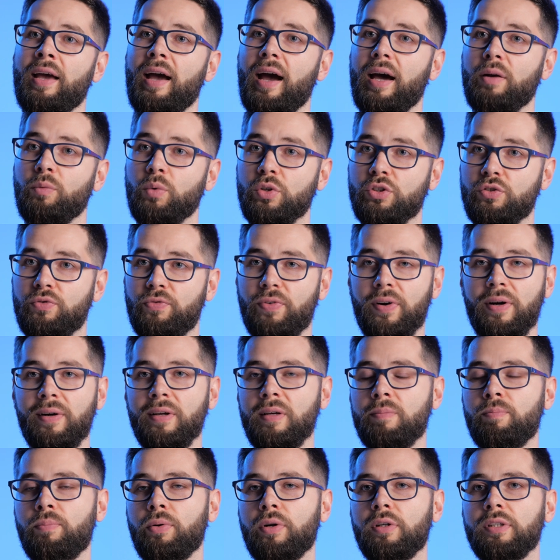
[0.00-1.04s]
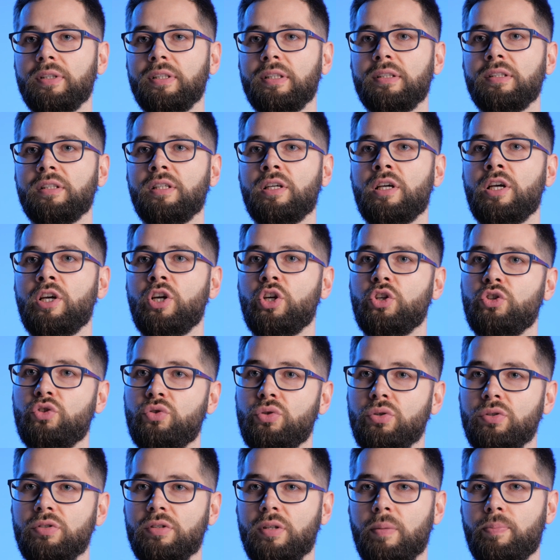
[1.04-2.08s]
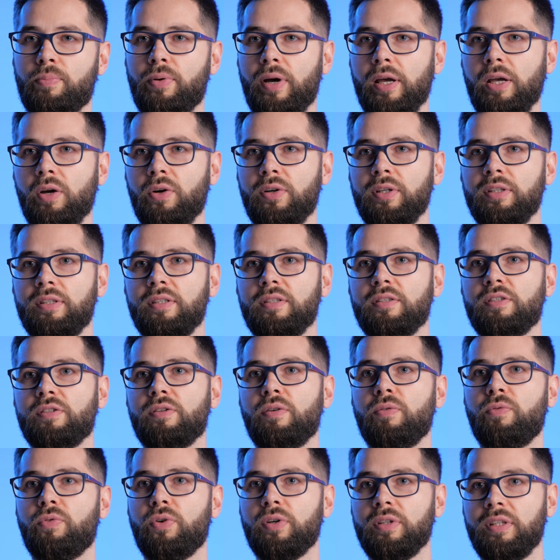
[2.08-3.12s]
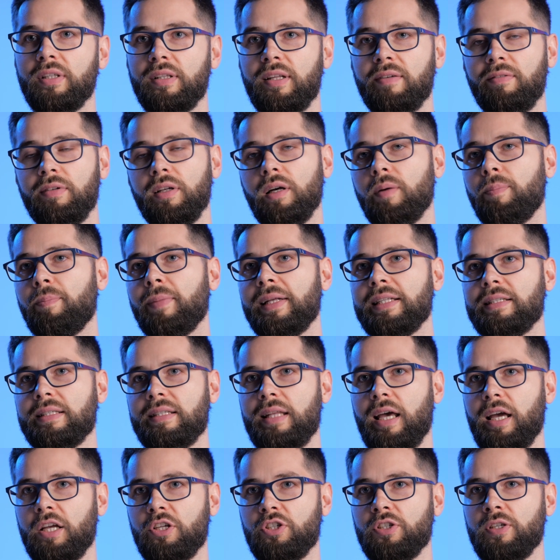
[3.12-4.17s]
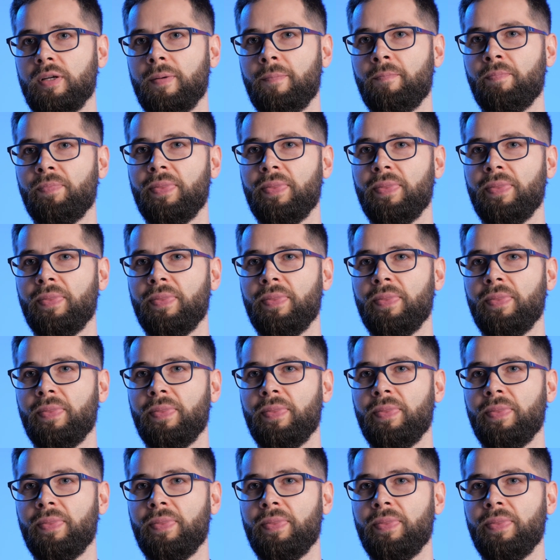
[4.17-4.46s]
And what's very important, choose the priorities for the development stage.